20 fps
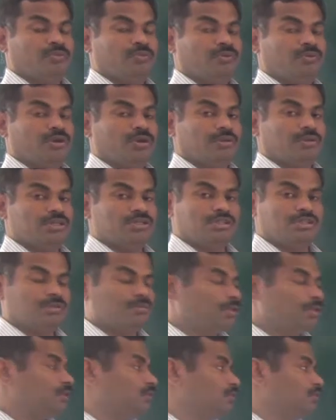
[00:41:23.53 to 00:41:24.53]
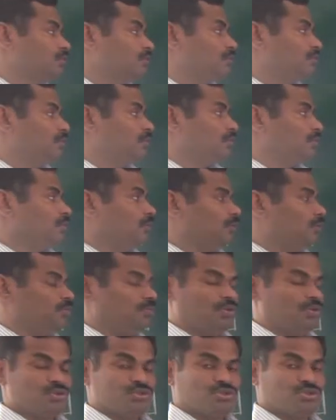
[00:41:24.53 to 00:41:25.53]
Forward bias is nothing but the
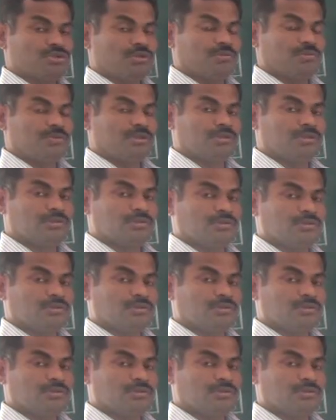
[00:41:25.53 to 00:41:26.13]
positive of the